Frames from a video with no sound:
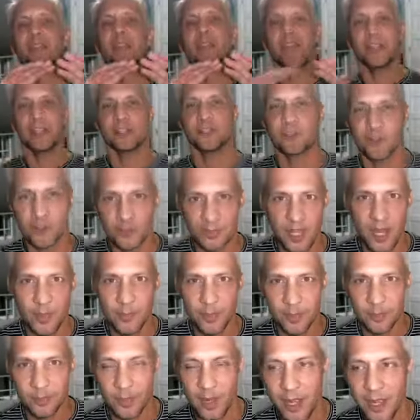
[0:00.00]
Thanks for
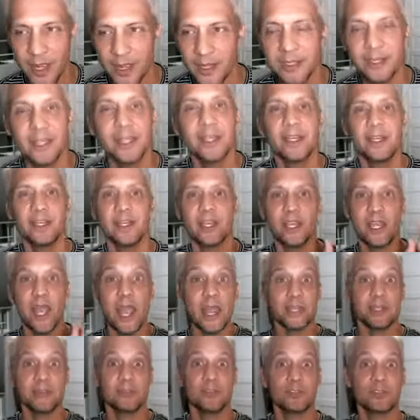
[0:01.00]
stopping by.
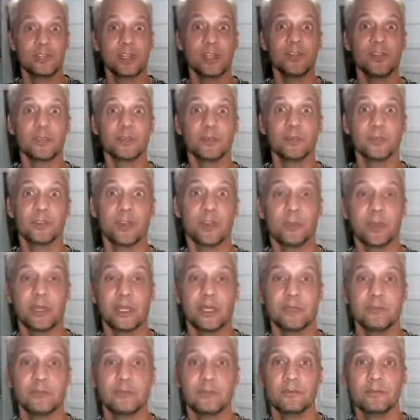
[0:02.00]
Hey, share this with
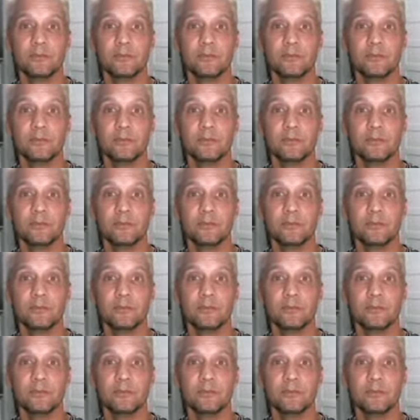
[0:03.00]
somebody.